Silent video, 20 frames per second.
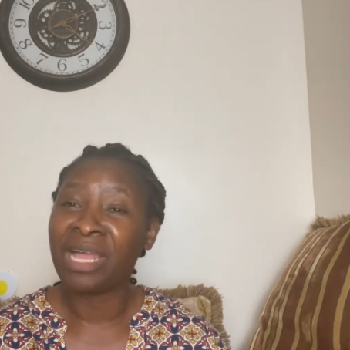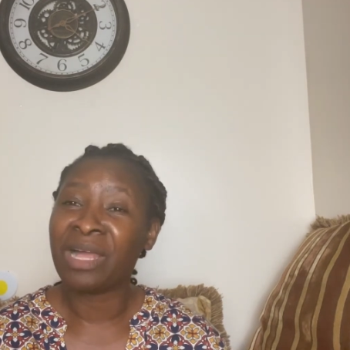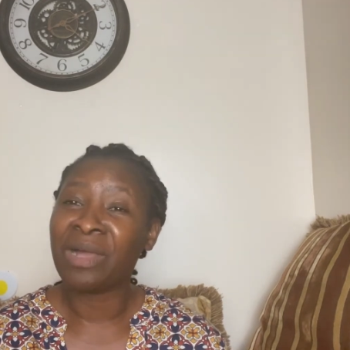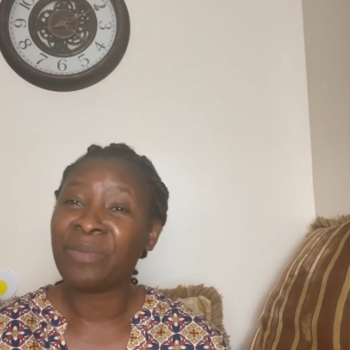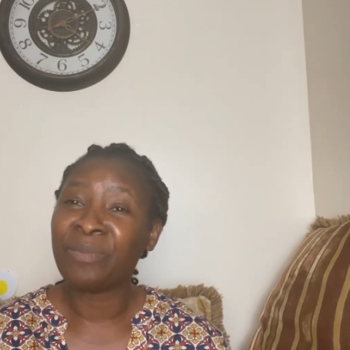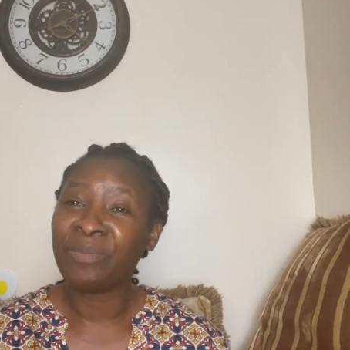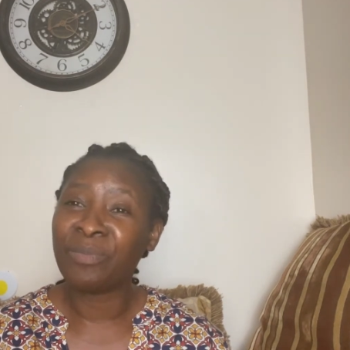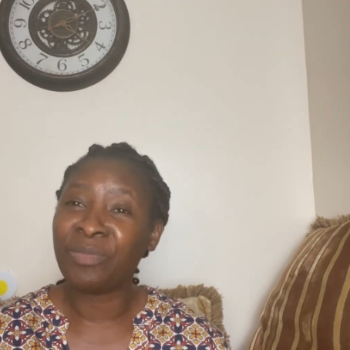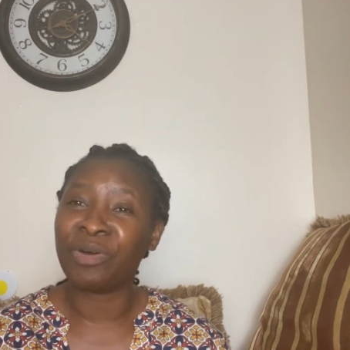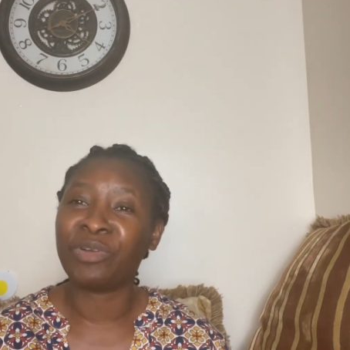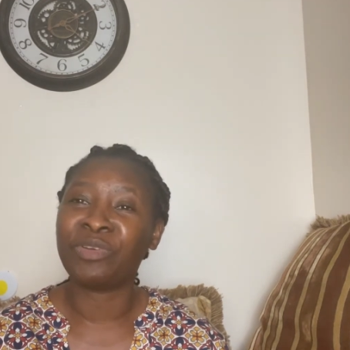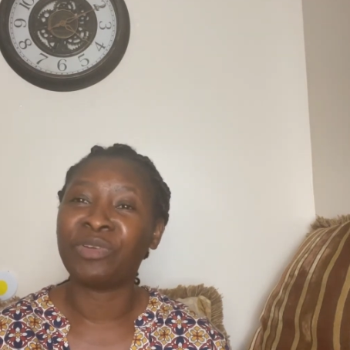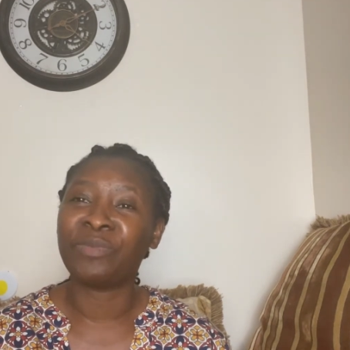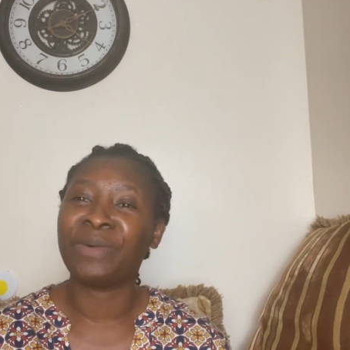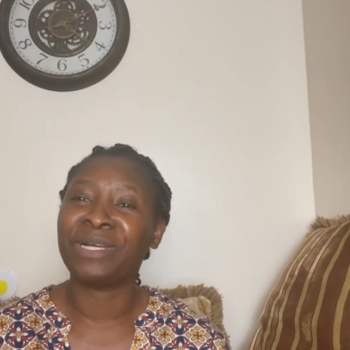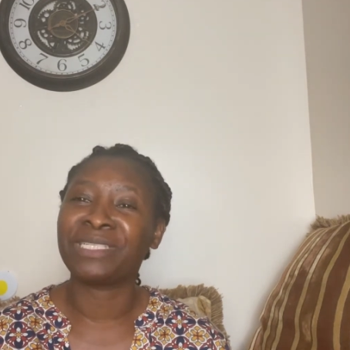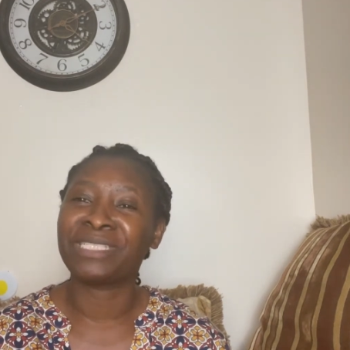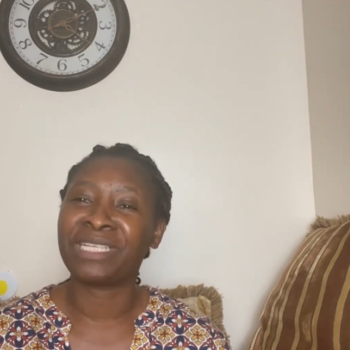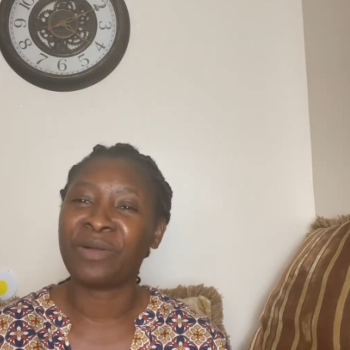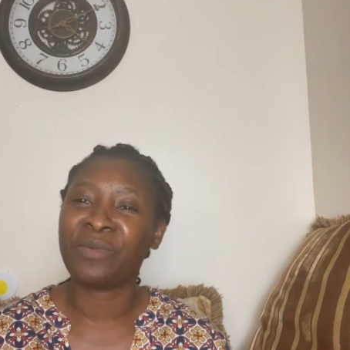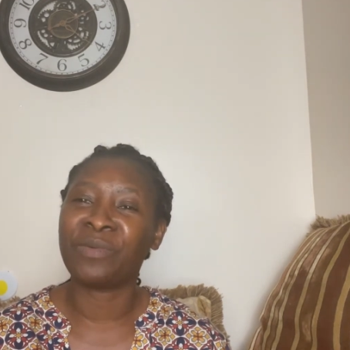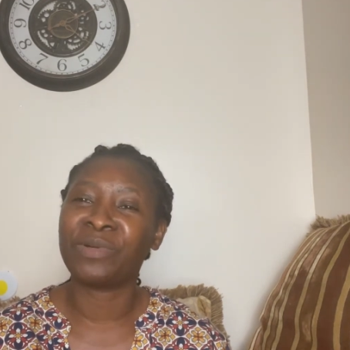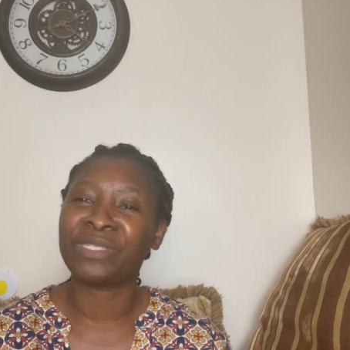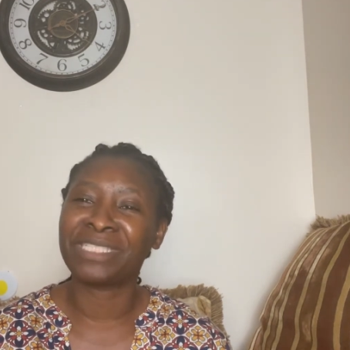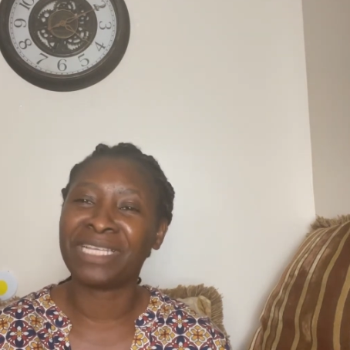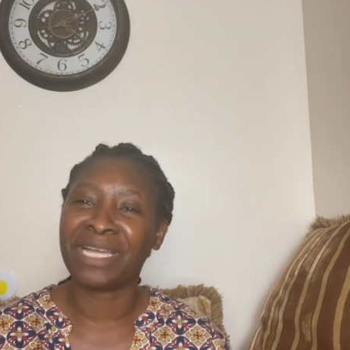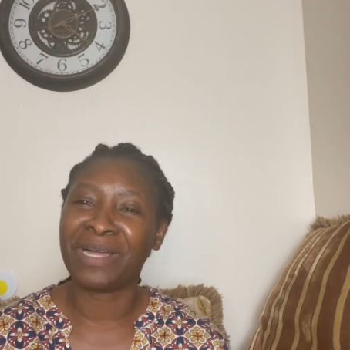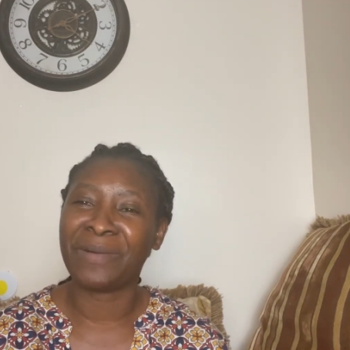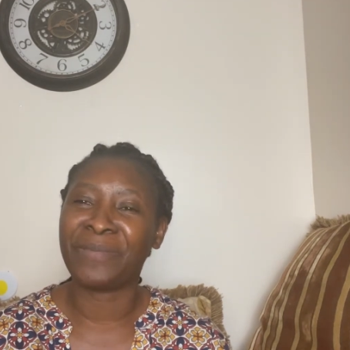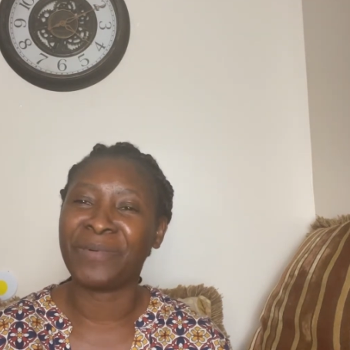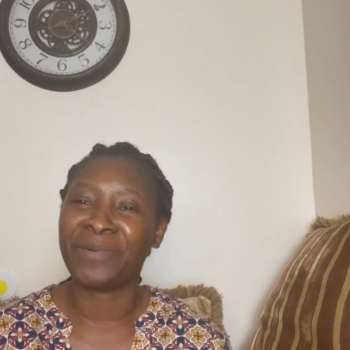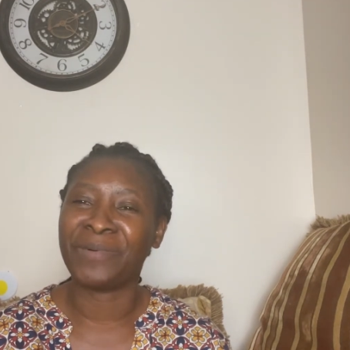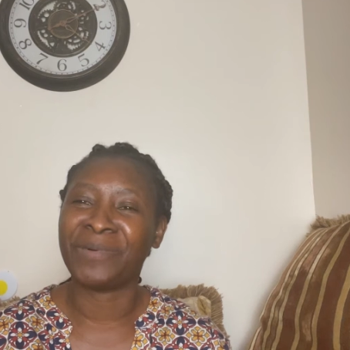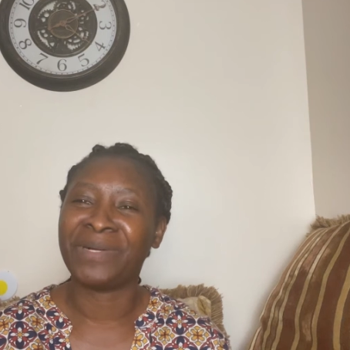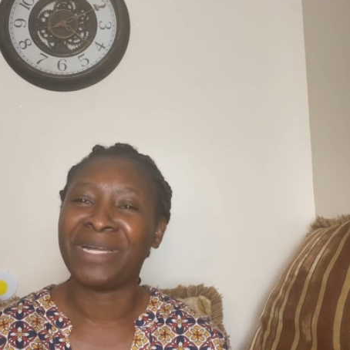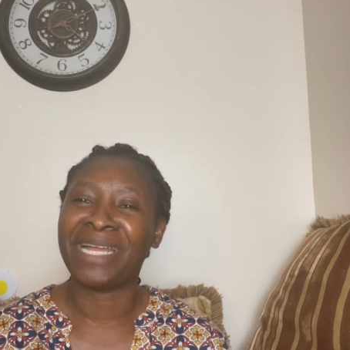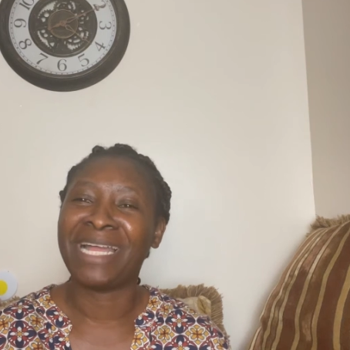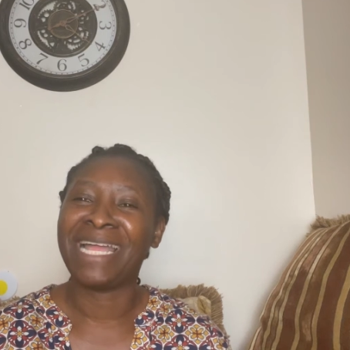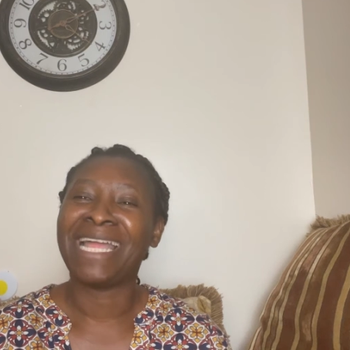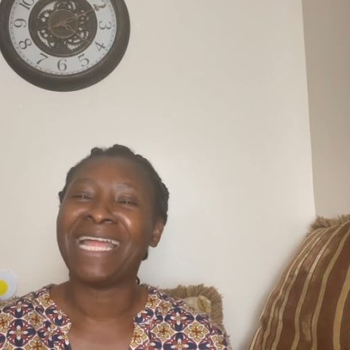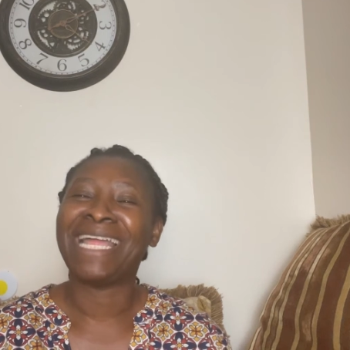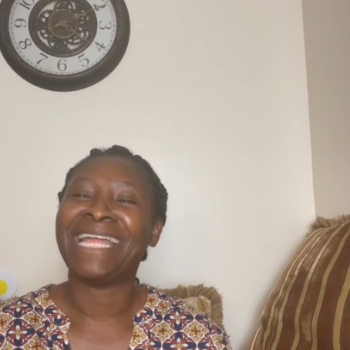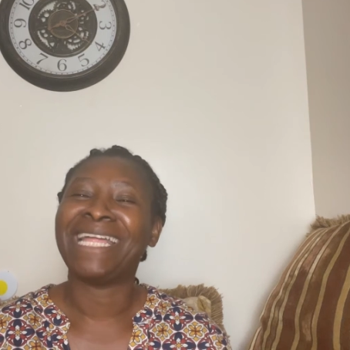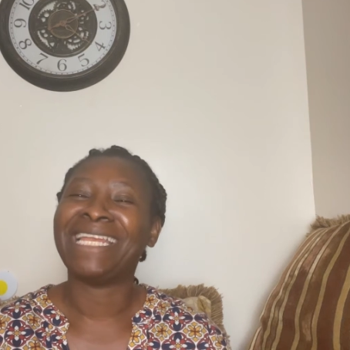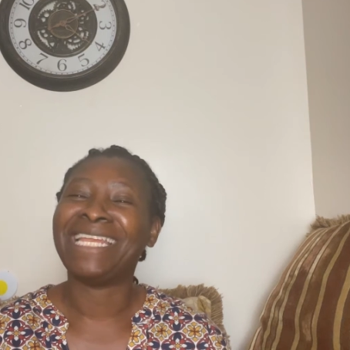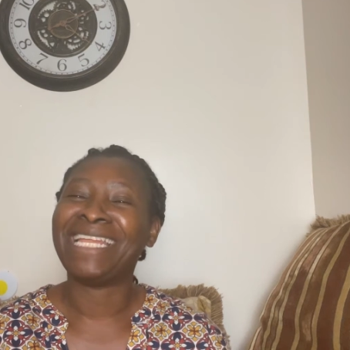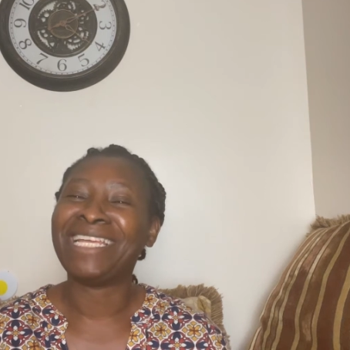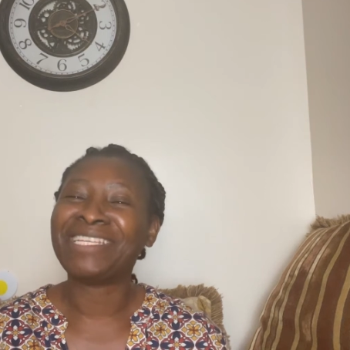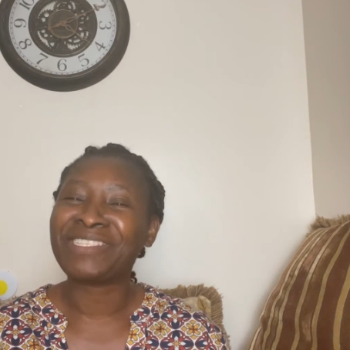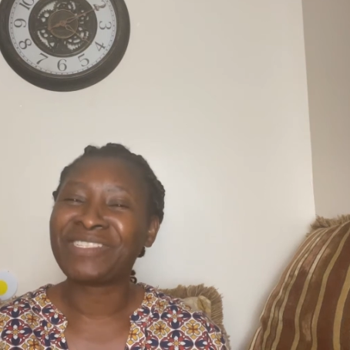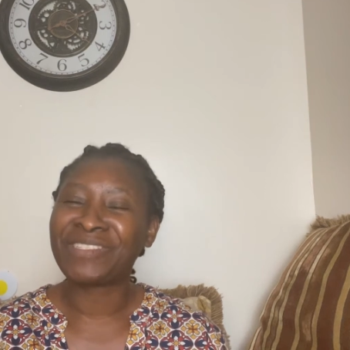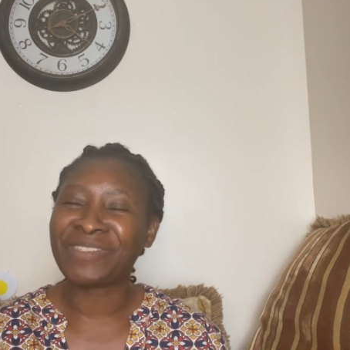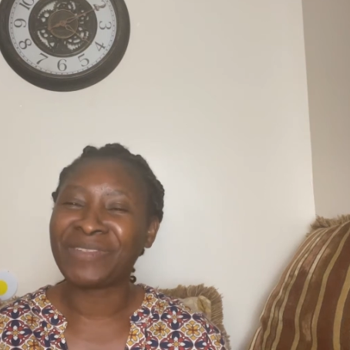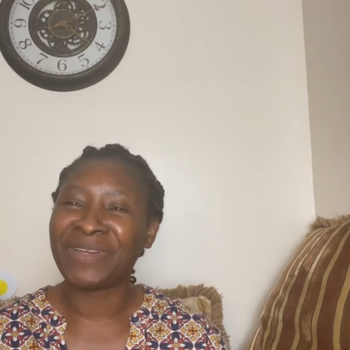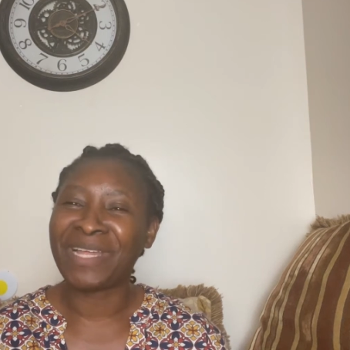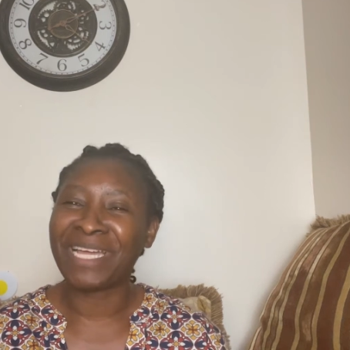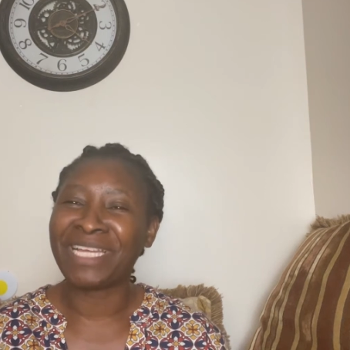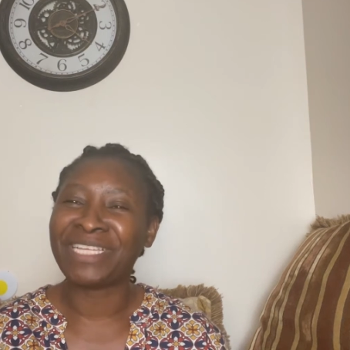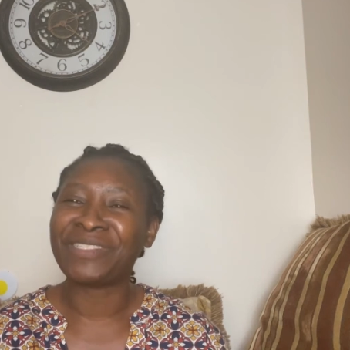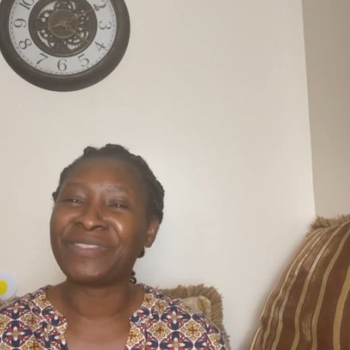But no matter what happens, let's try